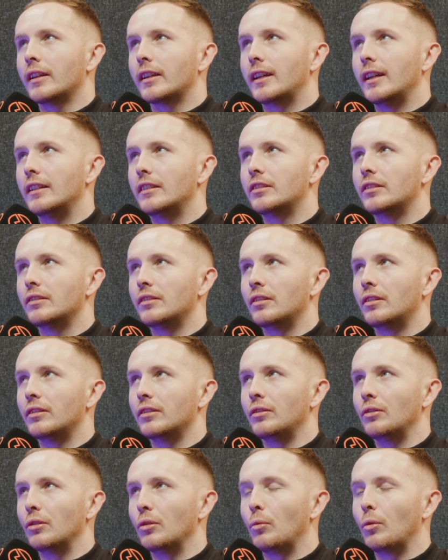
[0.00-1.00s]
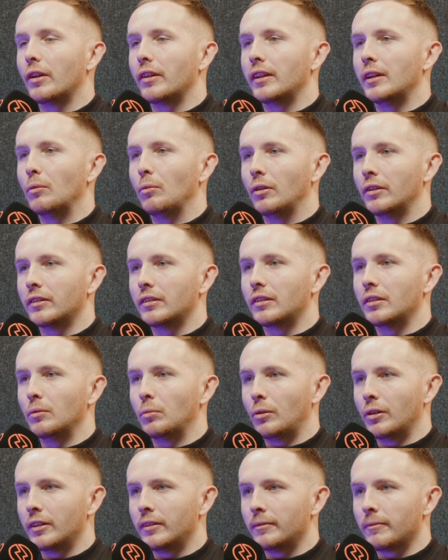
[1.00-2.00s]
kids do not know what they want to
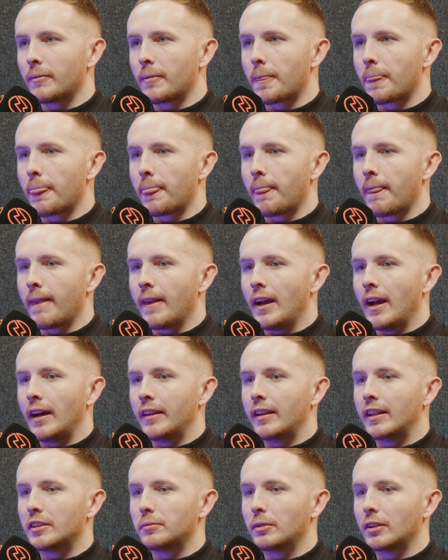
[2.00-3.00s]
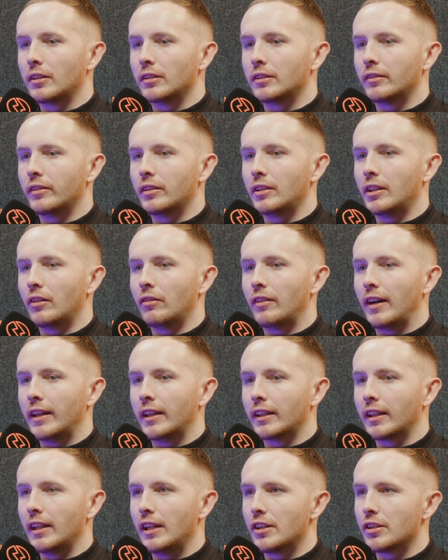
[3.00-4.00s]
want. And that's because of the
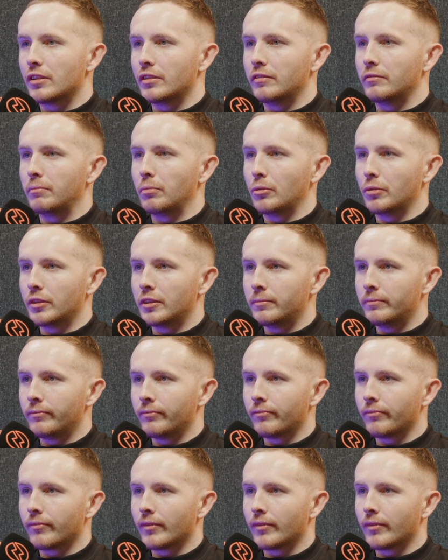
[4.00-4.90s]
eradication of boredom.